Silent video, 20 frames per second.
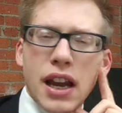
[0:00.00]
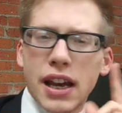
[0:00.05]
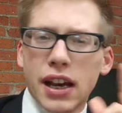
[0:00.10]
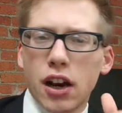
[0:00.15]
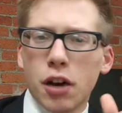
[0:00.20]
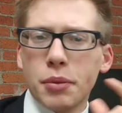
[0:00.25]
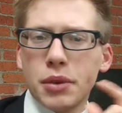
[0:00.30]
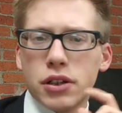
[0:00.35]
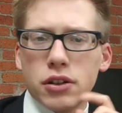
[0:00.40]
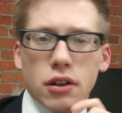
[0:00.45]
And
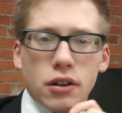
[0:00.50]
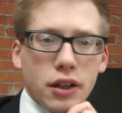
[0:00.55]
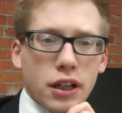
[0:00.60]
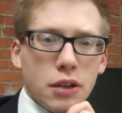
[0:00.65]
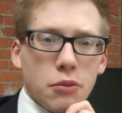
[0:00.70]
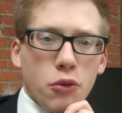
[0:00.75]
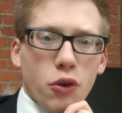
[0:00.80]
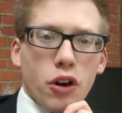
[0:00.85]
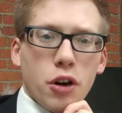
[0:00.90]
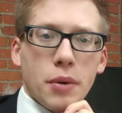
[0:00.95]
I'll be
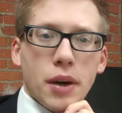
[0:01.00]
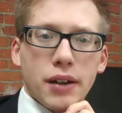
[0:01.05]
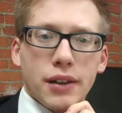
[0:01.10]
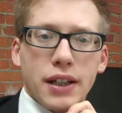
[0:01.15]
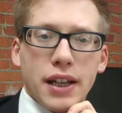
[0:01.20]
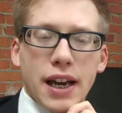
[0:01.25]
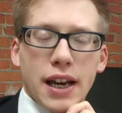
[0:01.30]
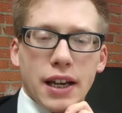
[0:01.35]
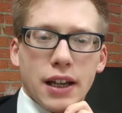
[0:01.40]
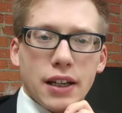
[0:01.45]
talking more about
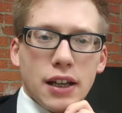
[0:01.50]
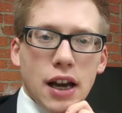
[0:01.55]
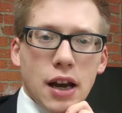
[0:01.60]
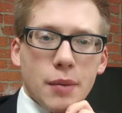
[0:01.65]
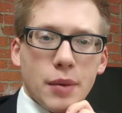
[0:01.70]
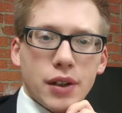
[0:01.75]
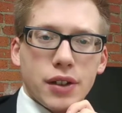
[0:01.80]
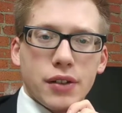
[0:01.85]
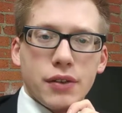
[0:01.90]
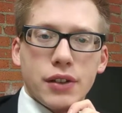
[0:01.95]
the
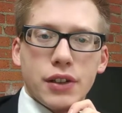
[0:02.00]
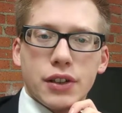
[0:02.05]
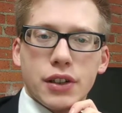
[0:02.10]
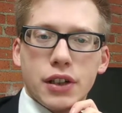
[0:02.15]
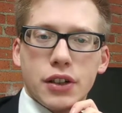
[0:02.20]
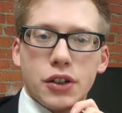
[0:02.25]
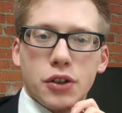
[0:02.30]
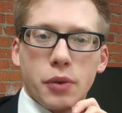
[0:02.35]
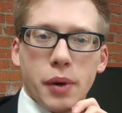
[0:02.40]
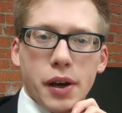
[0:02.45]
economics of the
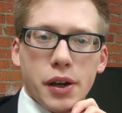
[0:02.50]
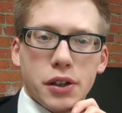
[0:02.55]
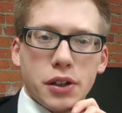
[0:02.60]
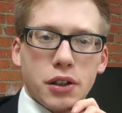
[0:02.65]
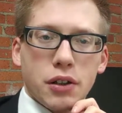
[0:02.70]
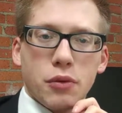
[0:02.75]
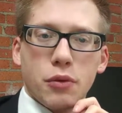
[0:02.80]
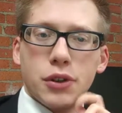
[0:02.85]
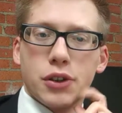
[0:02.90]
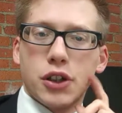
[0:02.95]

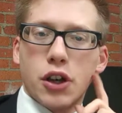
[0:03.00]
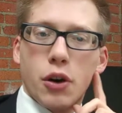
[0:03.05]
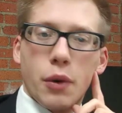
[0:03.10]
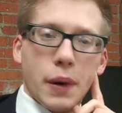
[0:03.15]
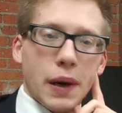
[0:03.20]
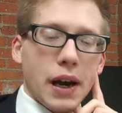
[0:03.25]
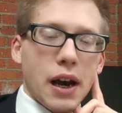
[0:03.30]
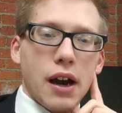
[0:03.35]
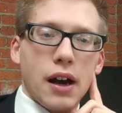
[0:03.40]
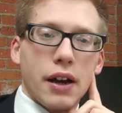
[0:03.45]
situation and what's
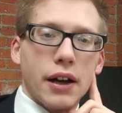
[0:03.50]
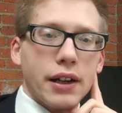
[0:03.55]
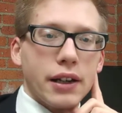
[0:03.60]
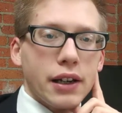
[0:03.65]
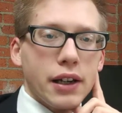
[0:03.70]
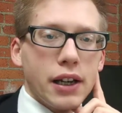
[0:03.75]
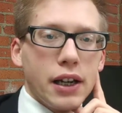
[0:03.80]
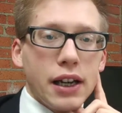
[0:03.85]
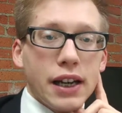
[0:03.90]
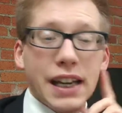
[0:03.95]
going
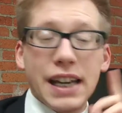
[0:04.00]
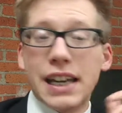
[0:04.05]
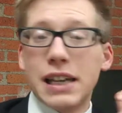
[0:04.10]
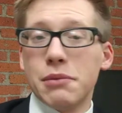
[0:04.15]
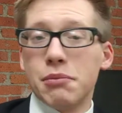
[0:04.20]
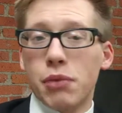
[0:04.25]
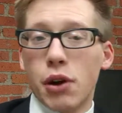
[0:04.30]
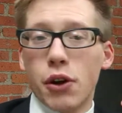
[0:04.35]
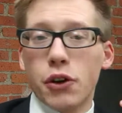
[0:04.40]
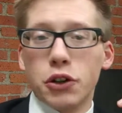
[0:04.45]
on
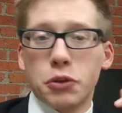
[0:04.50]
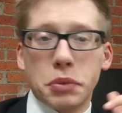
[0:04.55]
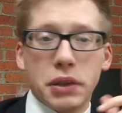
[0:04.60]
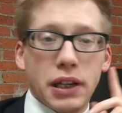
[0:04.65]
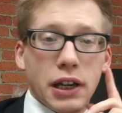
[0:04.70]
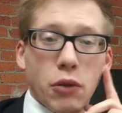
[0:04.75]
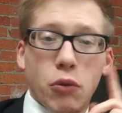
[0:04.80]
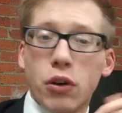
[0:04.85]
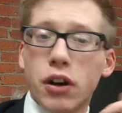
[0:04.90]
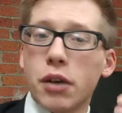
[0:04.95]
in
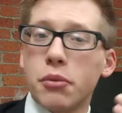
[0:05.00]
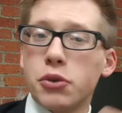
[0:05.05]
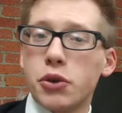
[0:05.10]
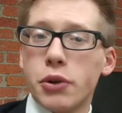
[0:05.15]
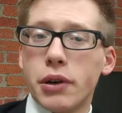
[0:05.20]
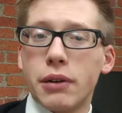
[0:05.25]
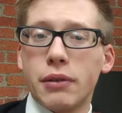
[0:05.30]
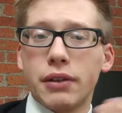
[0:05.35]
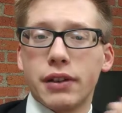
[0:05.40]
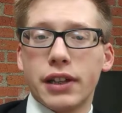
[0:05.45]
Bozeman and what I'm
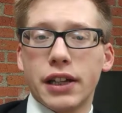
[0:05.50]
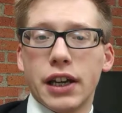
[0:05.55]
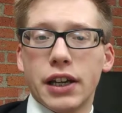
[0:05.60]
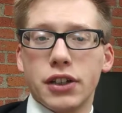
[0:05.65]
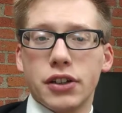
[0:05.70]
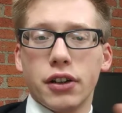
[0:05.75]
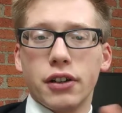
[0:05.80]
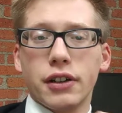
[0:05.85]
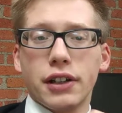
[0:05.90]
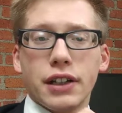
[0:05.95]
doing with the
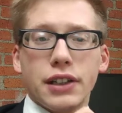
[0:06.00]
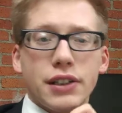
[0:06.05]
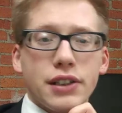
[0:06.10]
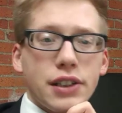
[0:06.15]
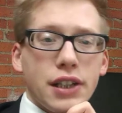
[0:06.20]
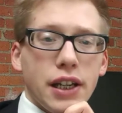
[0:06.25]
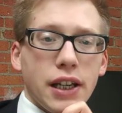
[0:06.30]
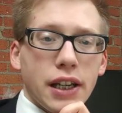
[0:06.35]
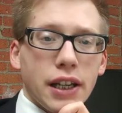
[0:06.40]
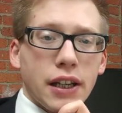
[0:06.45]

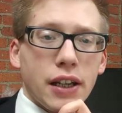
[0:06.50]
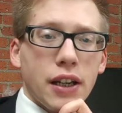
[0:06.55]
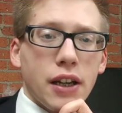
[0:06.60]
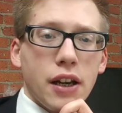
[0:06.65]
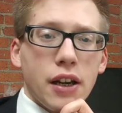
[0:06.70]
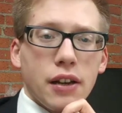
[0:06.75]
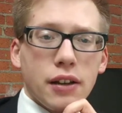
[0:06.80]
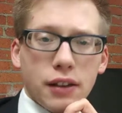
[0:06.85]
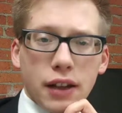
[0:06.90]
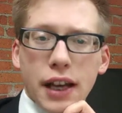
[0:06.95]
HRDC
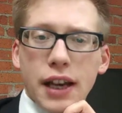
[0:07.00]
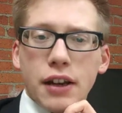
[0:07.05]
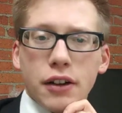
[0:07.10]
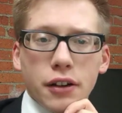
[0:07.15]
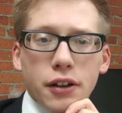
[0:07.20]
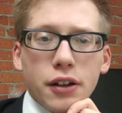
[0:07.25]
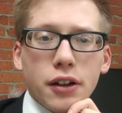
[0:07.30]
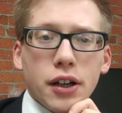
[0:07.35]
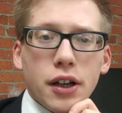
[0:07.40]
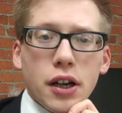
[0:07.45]

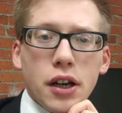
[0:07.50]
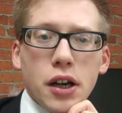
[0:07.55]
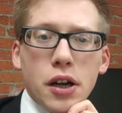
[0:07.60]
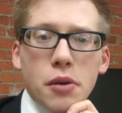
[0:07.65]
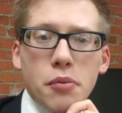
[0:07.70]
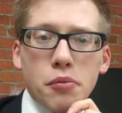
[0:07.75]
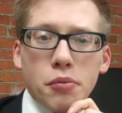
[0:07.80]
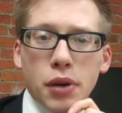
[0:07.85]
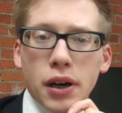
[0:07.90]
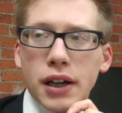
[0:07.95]
later,
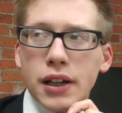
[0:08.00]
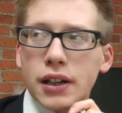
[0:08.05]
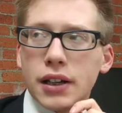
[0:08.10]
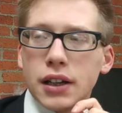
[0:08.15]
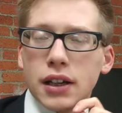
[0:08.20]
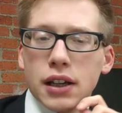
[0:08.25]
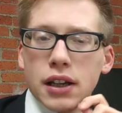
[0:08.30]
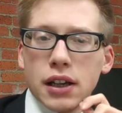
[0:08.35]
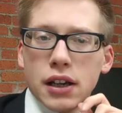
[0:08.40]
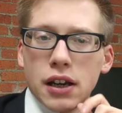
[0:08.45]
but
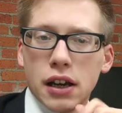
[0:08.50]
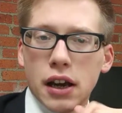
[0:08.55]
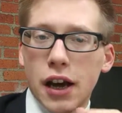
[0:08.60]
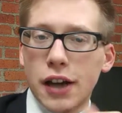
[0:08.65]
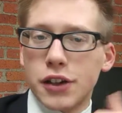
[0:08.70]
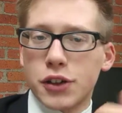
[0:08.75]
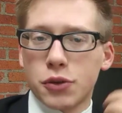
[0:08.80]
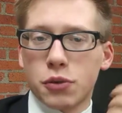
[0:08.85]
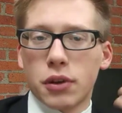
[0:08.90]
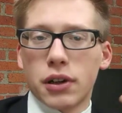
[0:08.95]

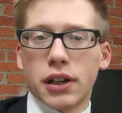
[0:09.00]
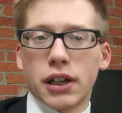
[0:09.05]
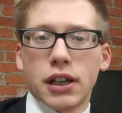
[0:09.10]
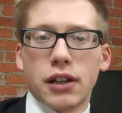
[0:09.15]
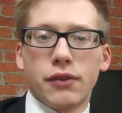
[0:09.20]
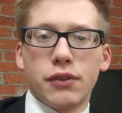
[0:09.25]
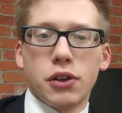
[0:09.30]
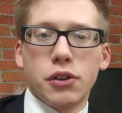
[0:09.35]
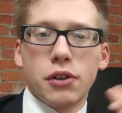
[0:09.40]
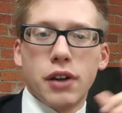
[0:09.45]
I just want to
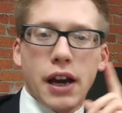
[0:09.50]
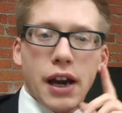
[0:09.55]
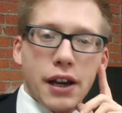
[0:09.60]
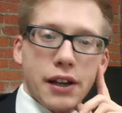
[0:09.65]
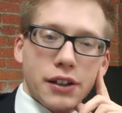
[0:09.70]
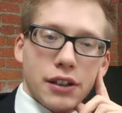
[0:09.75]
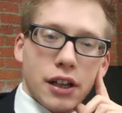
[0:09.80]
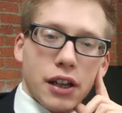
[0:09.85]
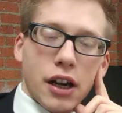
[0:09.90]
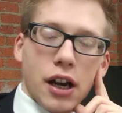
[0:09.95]
give you
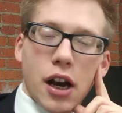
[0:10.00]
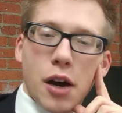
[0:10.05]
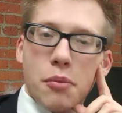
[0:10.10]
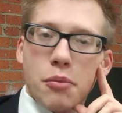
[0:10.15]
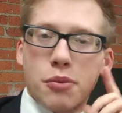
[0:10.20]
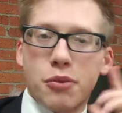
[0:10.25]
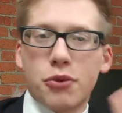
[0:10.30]
guys a